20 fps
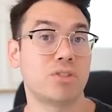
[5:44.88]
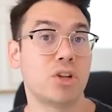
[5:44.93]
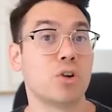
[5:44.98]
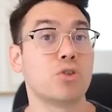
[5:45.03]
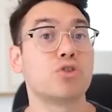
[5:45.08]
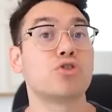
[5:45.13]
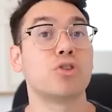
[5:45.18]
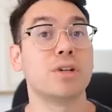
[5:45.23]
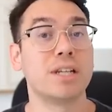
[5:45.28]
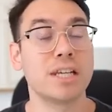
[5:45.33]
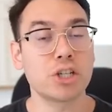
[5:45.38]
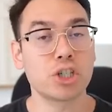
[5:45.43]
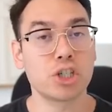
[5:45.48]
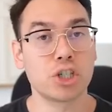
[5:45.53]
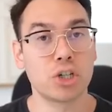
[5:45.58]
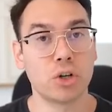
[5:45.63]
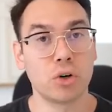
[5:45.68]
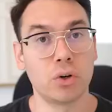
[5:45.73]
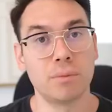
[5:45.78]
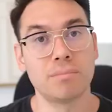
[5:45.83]

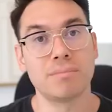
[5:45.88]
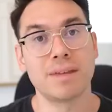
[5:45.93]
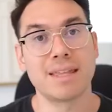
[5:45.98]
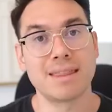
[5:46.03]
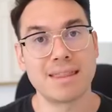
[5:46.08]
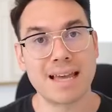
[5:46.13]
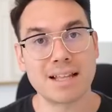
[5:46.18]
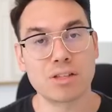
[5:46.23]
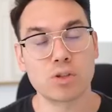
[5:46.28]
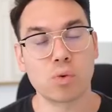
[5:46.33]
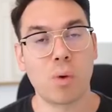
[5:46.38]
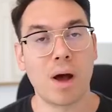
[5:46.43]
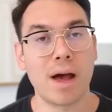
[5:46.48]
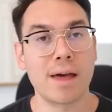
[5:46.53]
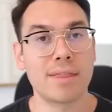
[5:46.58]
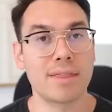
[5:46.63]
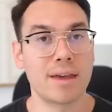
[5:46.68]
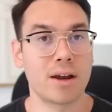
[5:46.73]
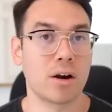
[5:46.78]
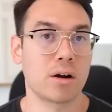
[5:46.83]
traditional, and that's why
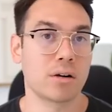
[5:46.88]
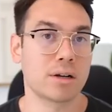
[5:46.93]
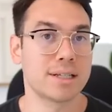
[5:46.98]
they're